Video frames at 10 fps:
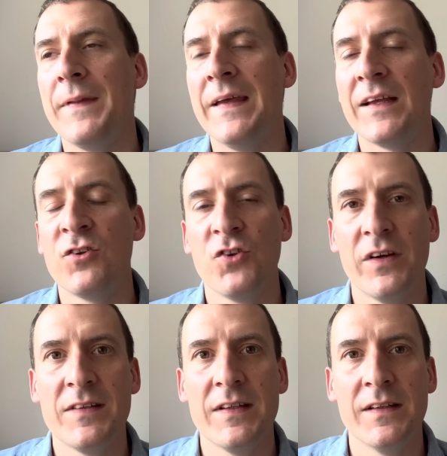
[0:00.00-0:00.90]

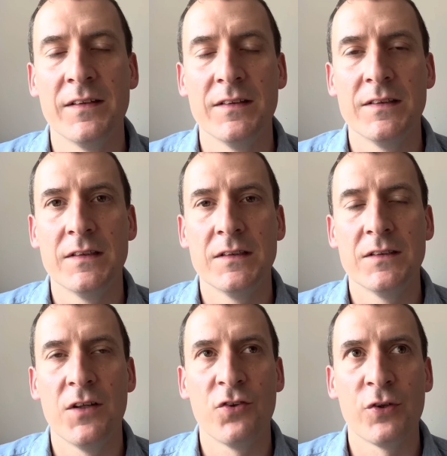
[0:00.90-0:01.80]
exciting
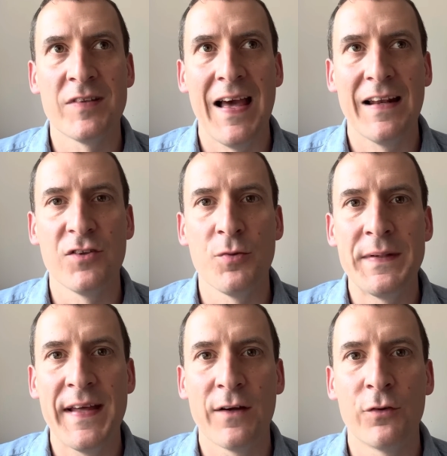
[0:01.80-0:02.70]
a sort of talent to be
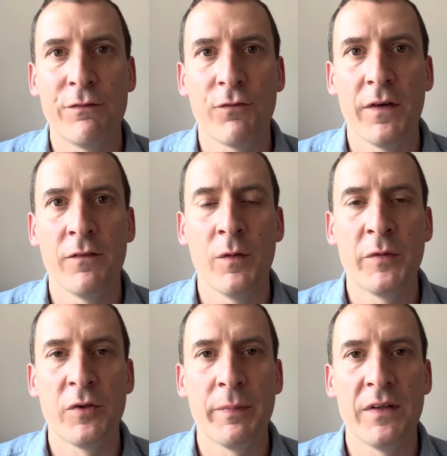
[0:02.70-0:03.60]
dangled in front of them
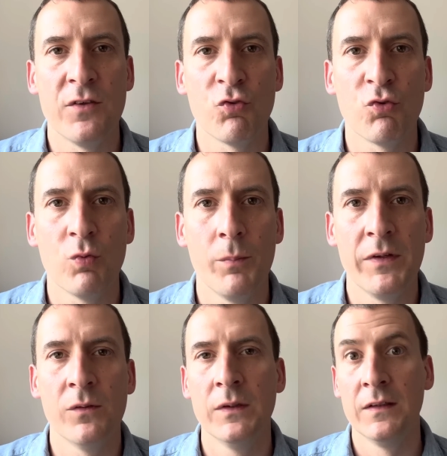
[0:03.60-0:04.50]
as a potential swap
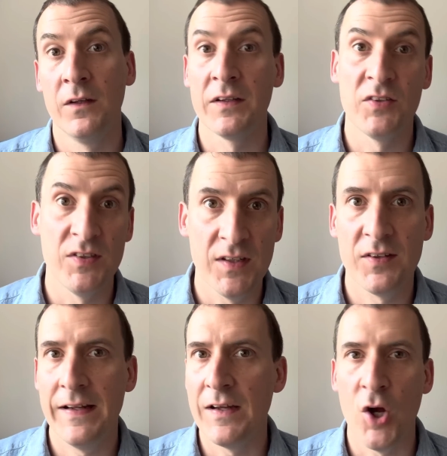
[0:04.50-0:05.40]
deal. Like I said
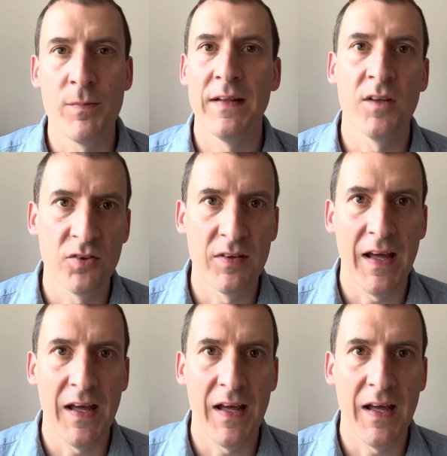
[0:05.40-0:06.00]
yesterday, I hope that doesn't